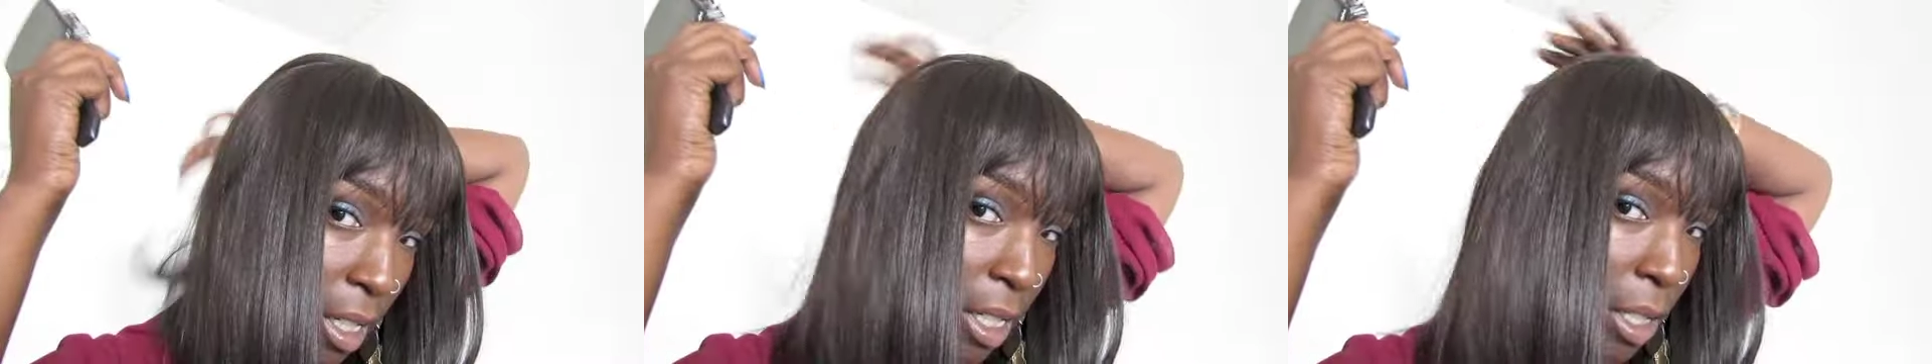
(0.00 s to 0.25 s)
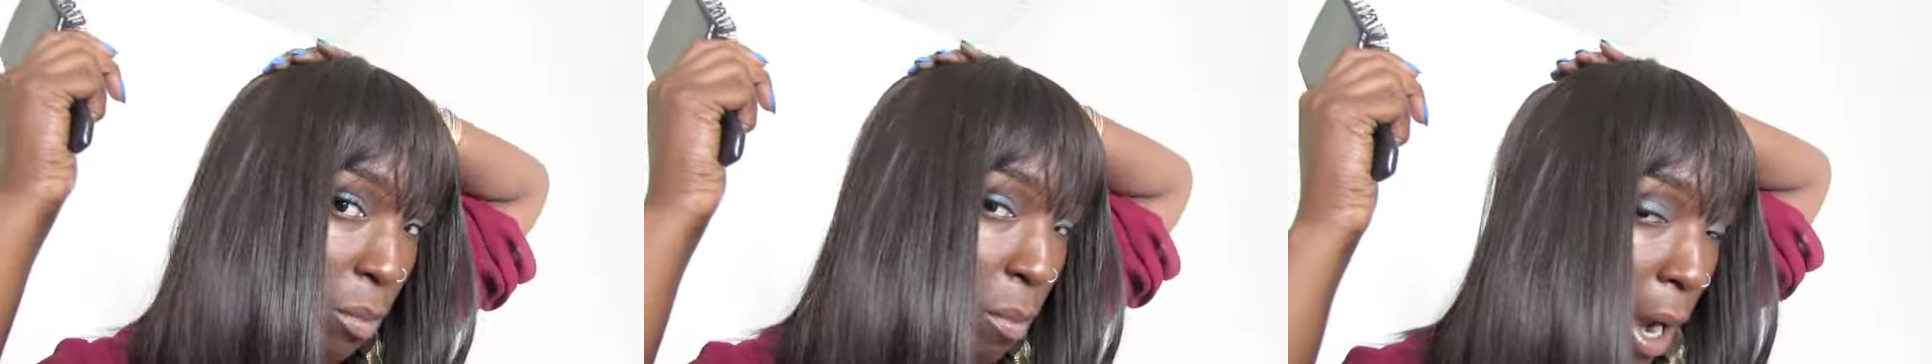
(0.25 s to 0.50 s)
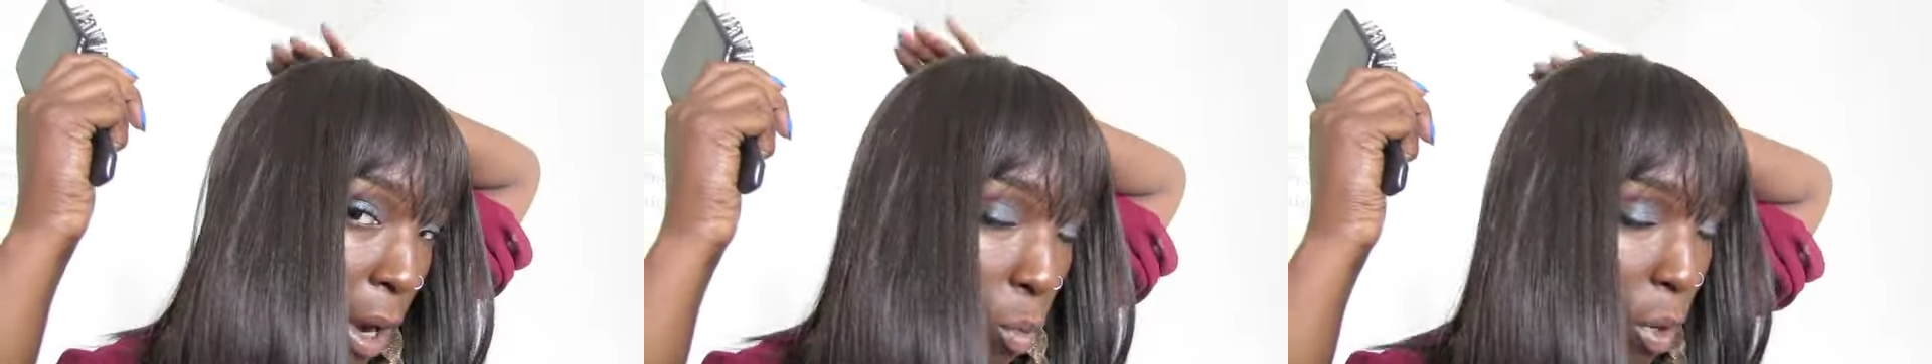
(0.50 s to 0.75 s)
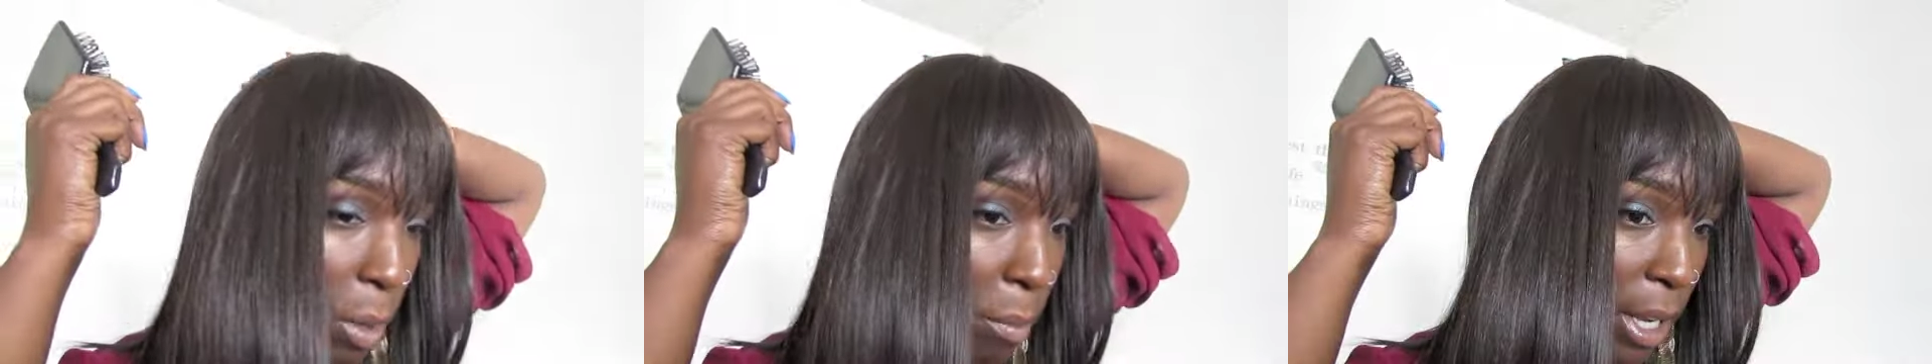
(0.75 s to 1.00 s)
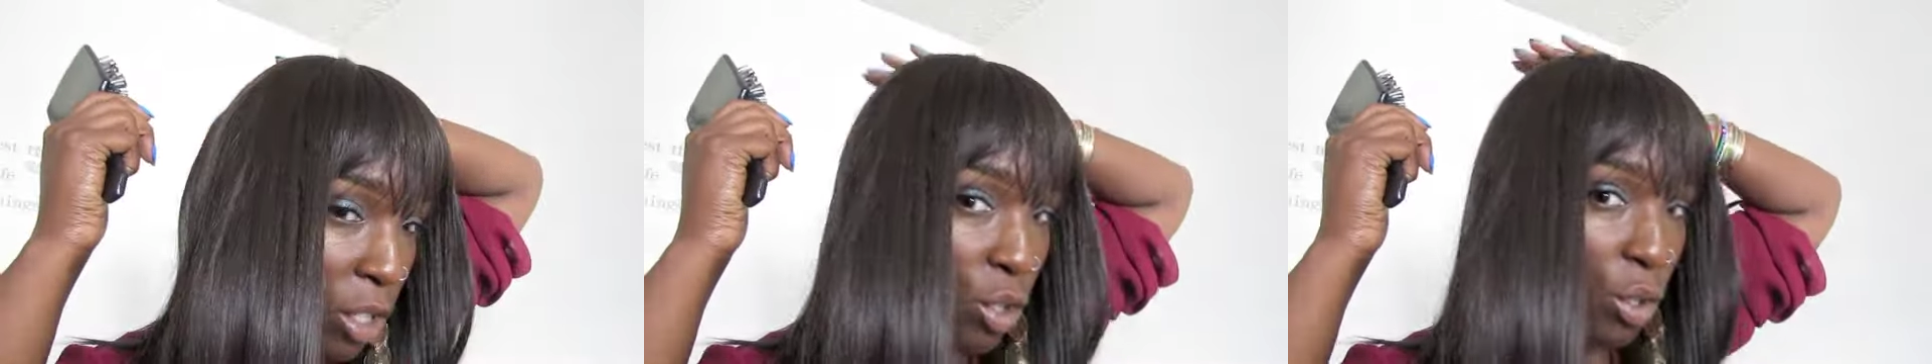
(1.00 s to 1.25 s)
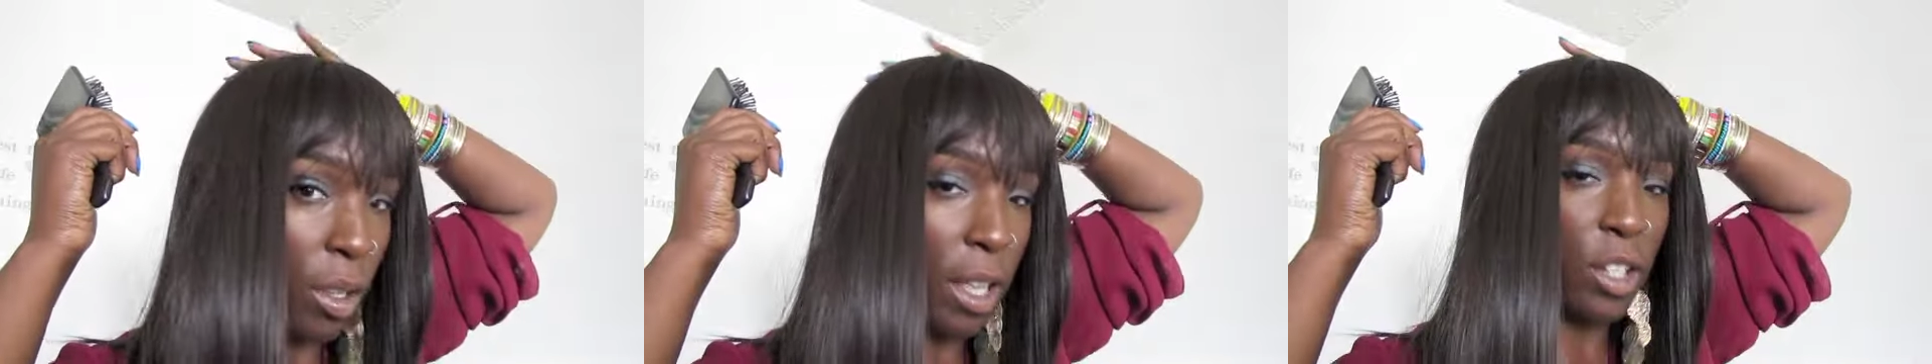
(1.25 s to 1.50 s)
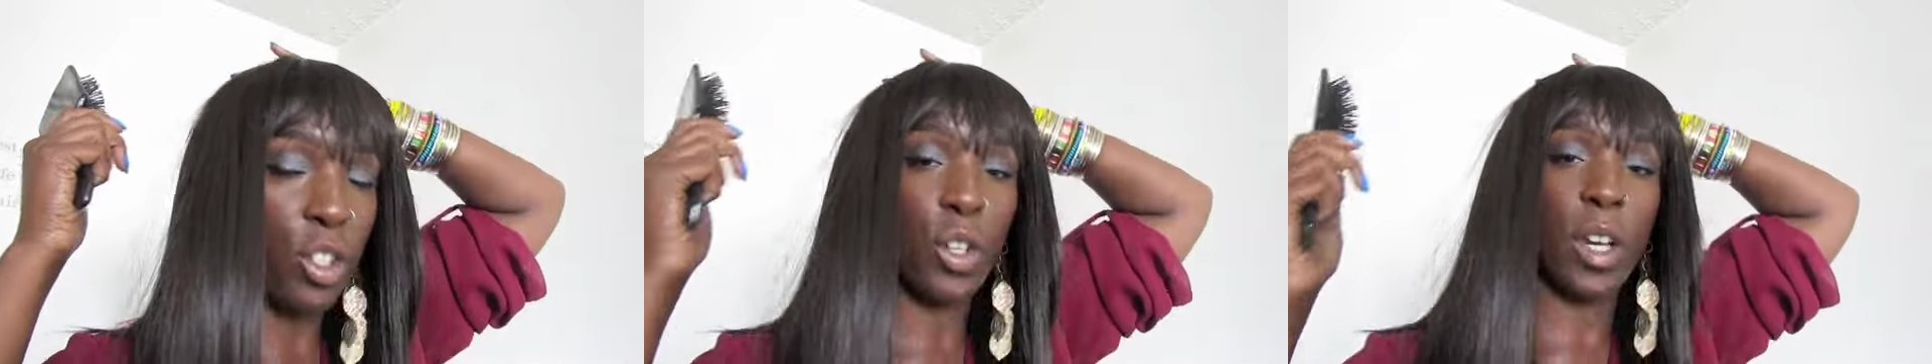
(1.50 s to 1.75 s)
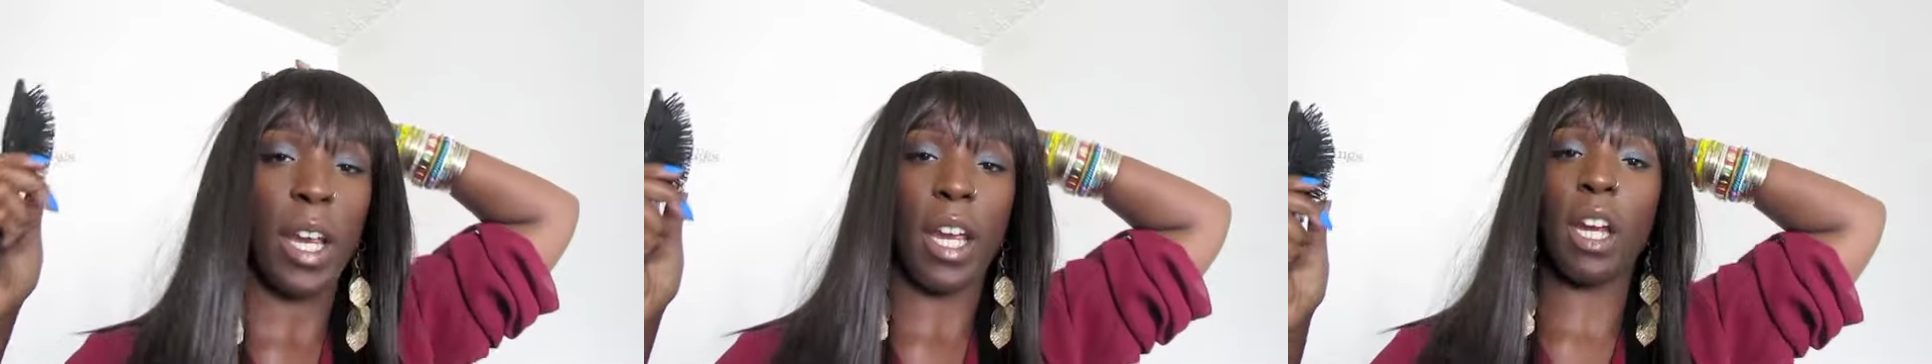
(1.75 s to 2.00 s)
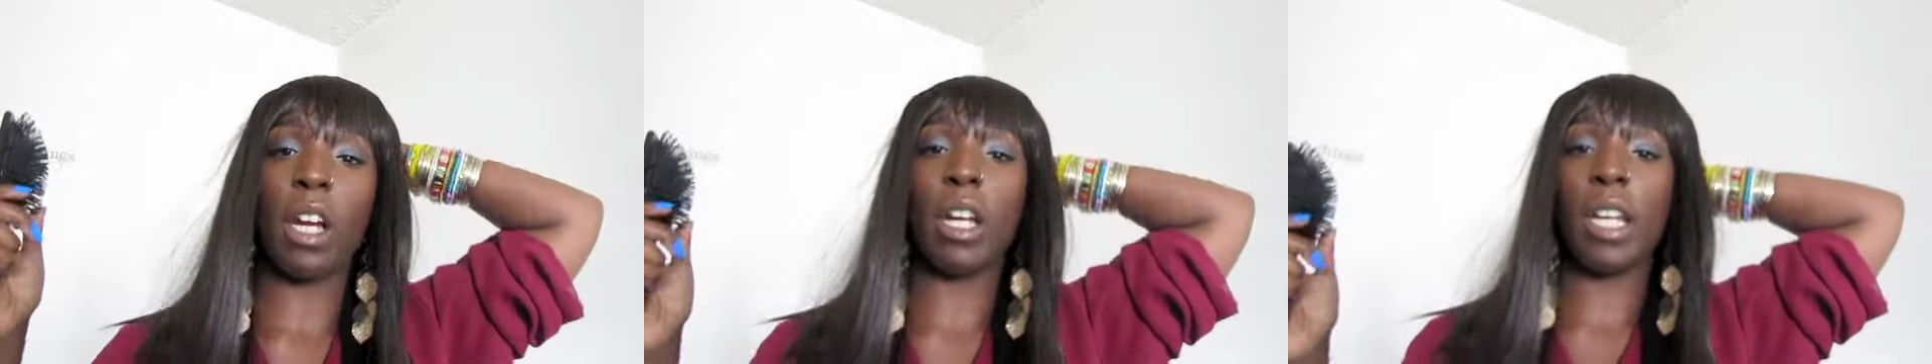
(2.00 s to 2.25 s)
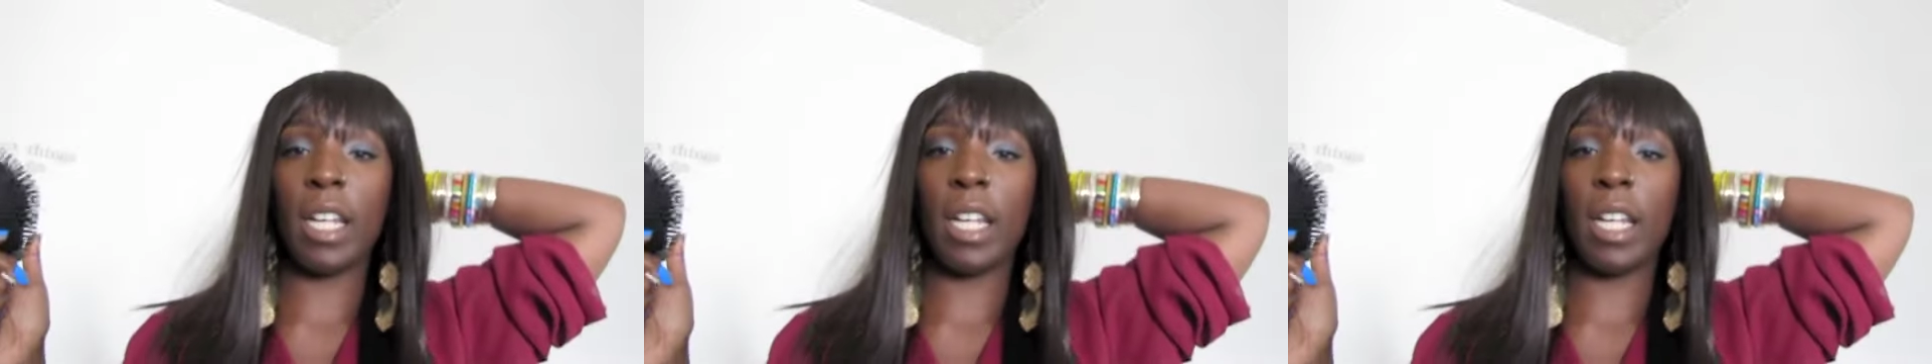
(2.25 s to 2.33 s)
You might want to make sure that your hair